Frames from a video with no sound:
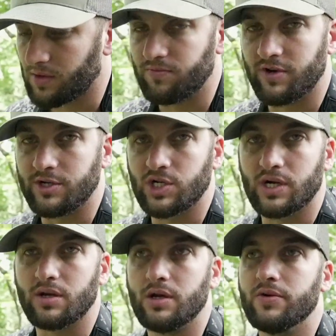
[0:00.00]
very
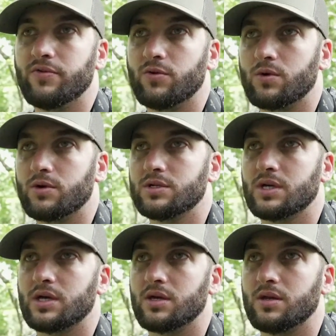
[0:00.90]
trying year for us,
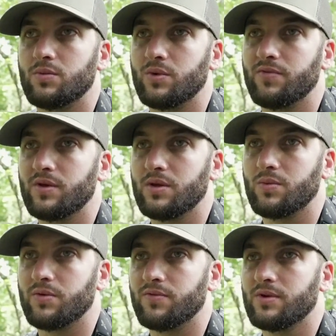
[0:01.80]
and we've
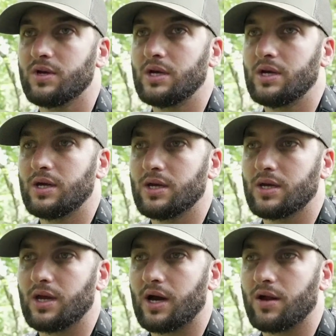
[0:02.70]

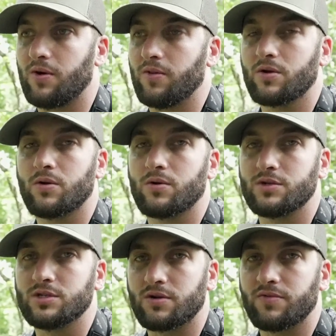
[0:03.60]
got all the
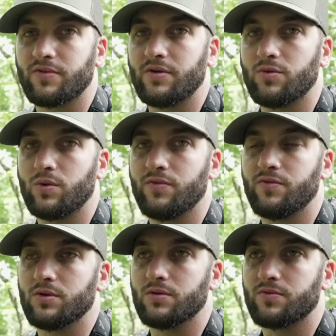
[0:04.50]
cards in our favor, we
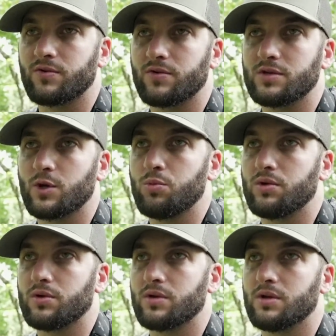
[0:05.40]
feel, for this
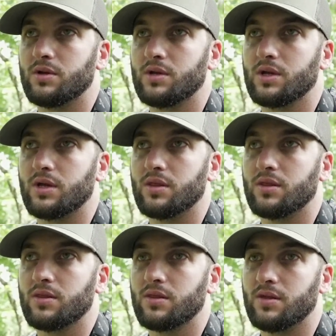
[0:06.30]
opener and
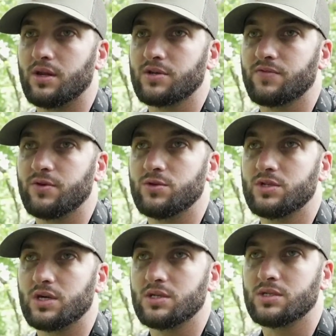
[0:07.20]
the next few
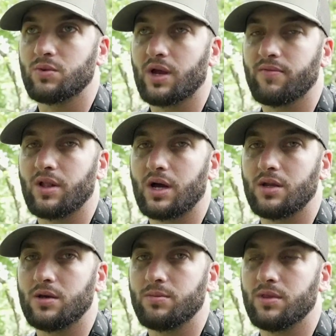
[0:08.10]
states that we have
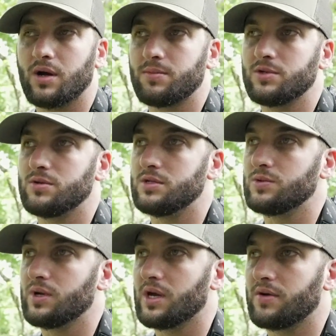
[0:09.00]
lined up and the opportunities that
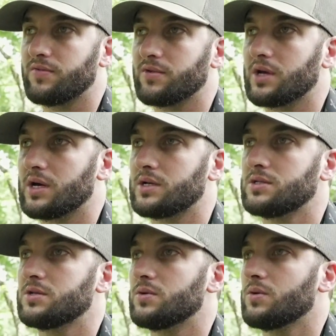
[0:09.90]
we have for the guys.
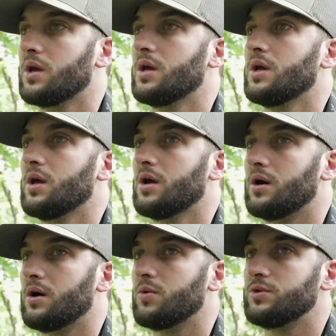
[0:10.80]
So
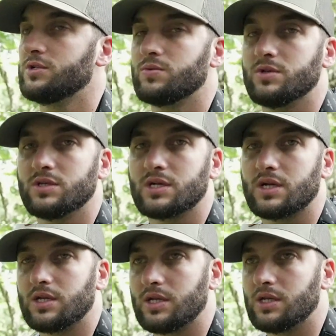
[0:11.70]
we're just really
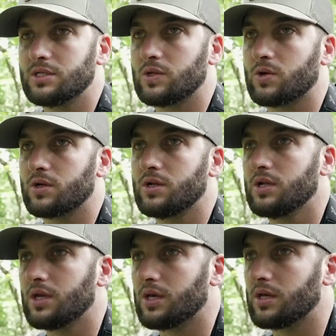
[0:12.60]
excited to get it started,
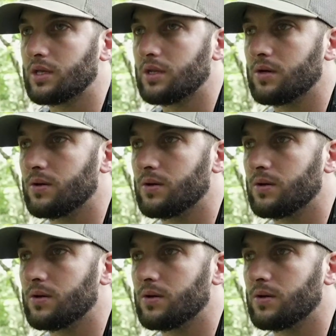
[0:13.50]
and